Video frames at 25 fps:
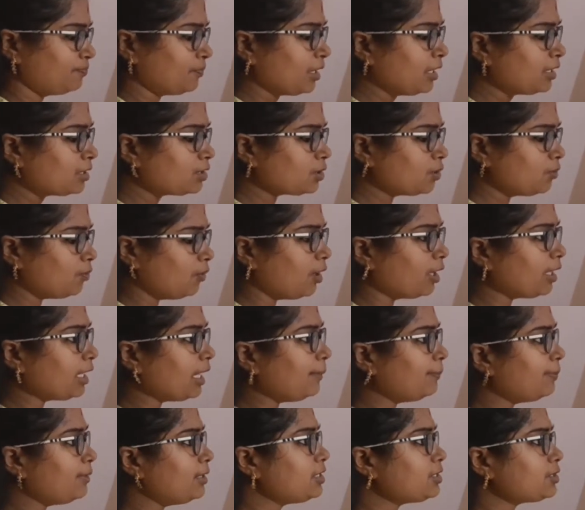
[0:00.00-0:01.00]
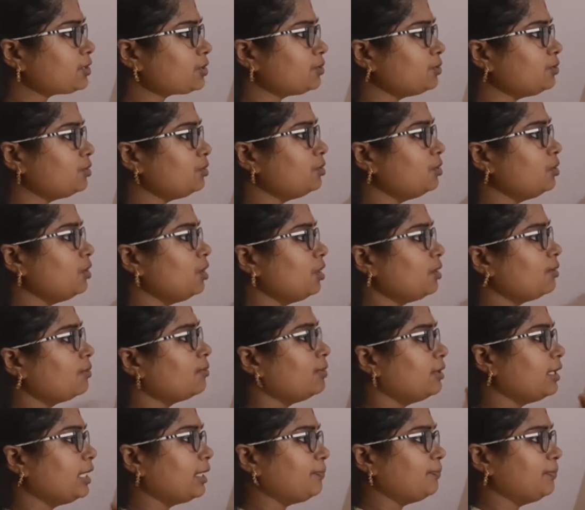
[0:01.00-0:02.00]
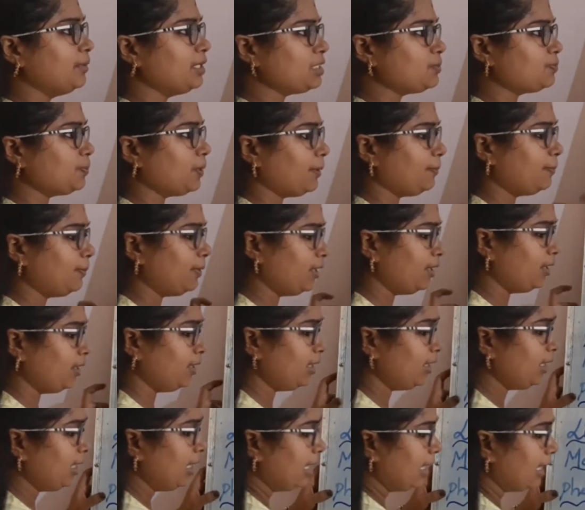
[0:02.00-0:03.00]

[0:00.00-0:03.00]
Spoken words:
So what happens to litmus paper?